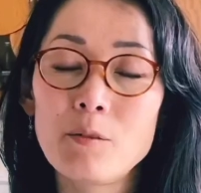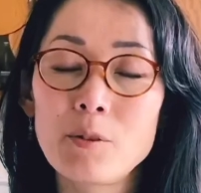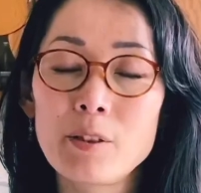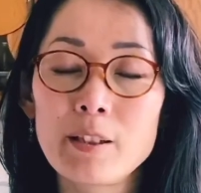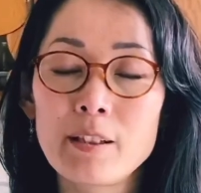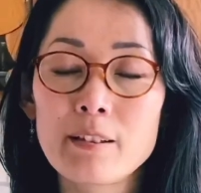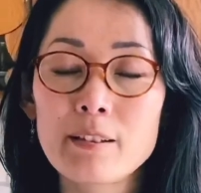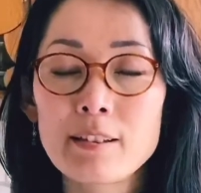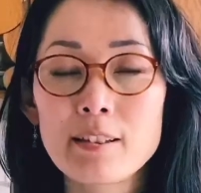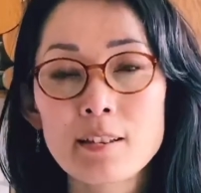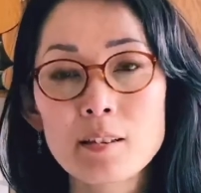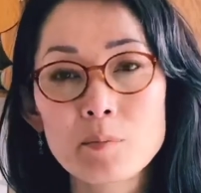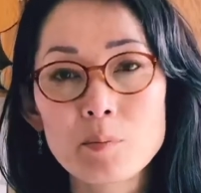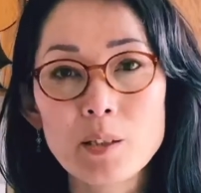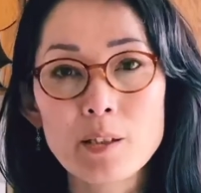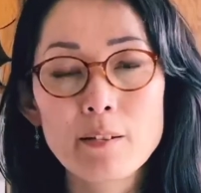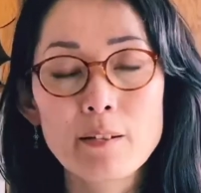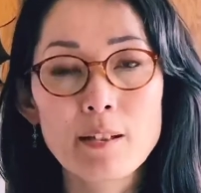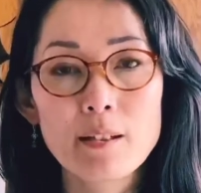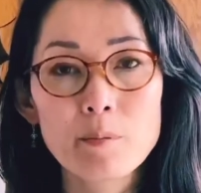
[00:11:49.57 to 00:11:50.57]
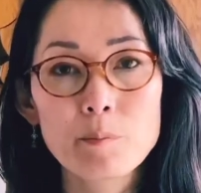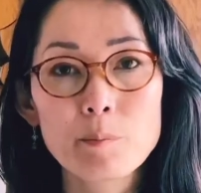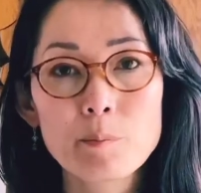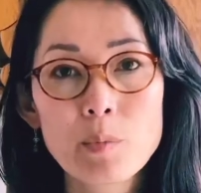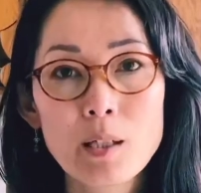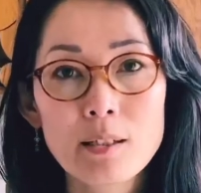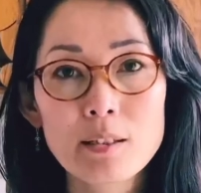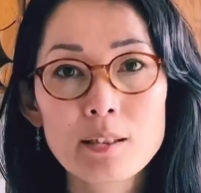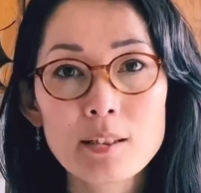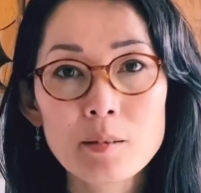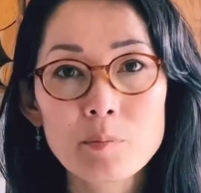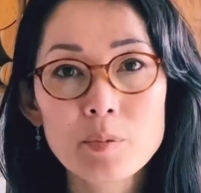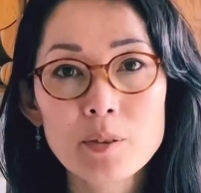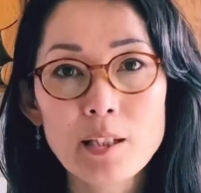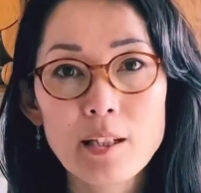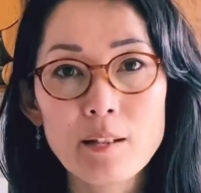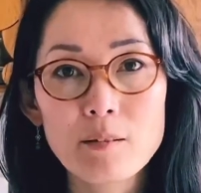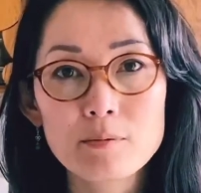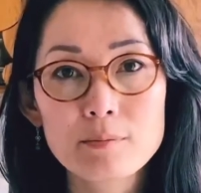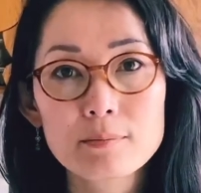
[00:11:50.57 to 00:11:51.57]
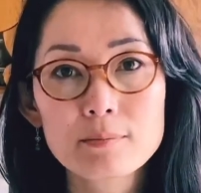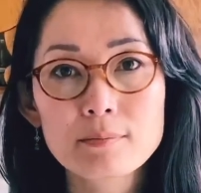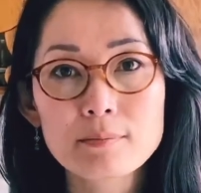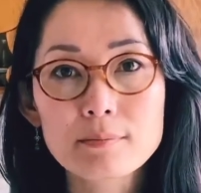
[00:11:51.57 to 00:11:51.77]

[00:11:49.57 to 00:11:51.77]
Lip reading: when I think about him deep down.